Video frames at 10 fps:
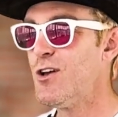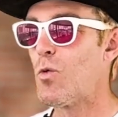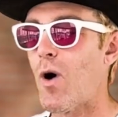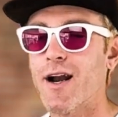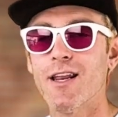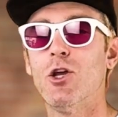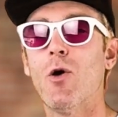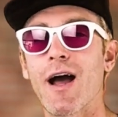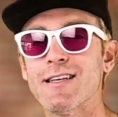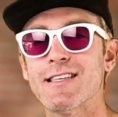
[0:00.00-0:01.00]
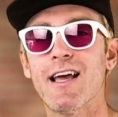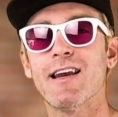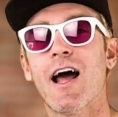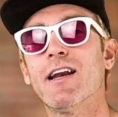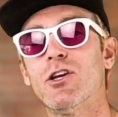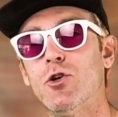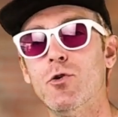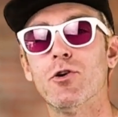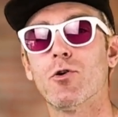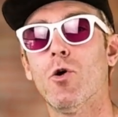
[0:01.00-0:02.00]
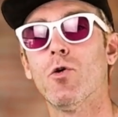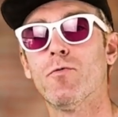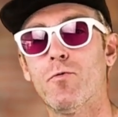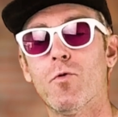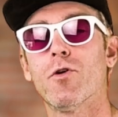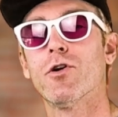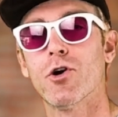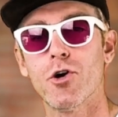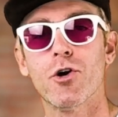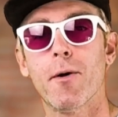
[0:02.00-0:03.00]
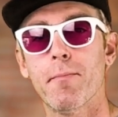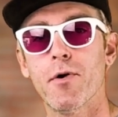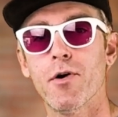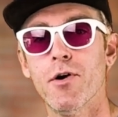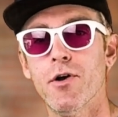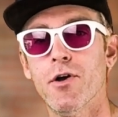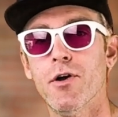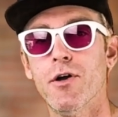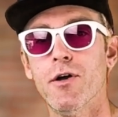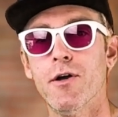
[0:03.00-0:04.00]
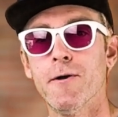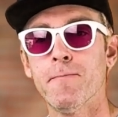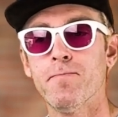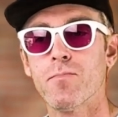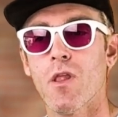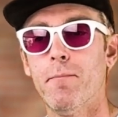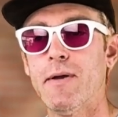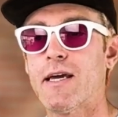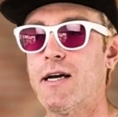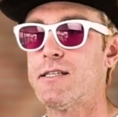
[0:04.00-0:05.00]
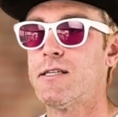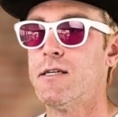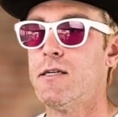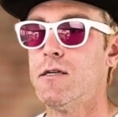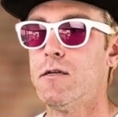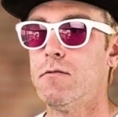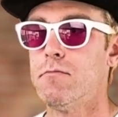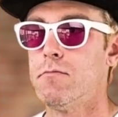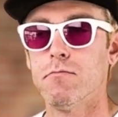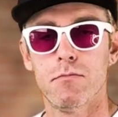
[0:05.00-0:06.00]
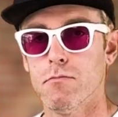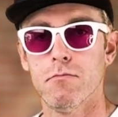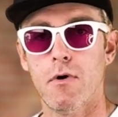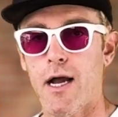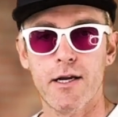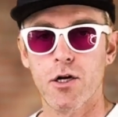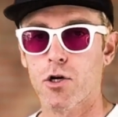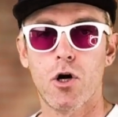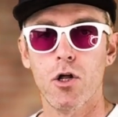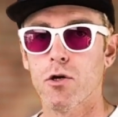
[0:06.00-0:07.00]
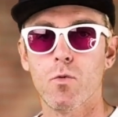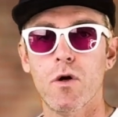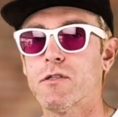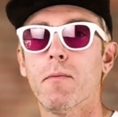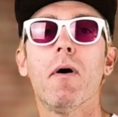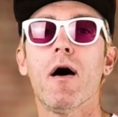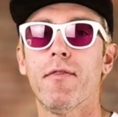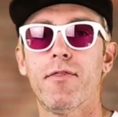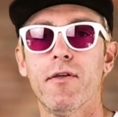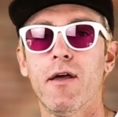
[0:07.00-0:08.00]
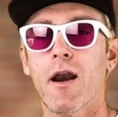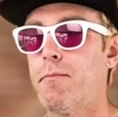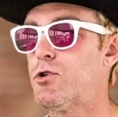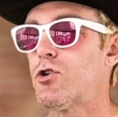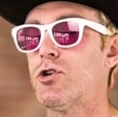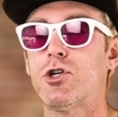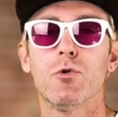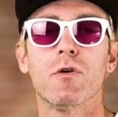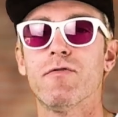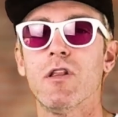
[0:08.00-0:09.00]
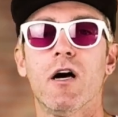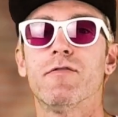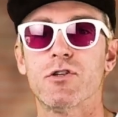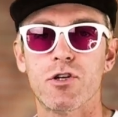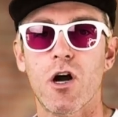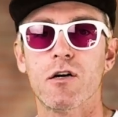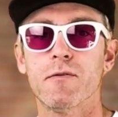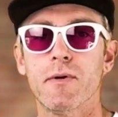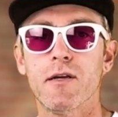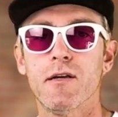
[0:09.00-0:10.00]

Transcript: Why didn't you ask that 92-year-old for her number? Because I could have called her once a month and I'm sure she would have loved to talk to me.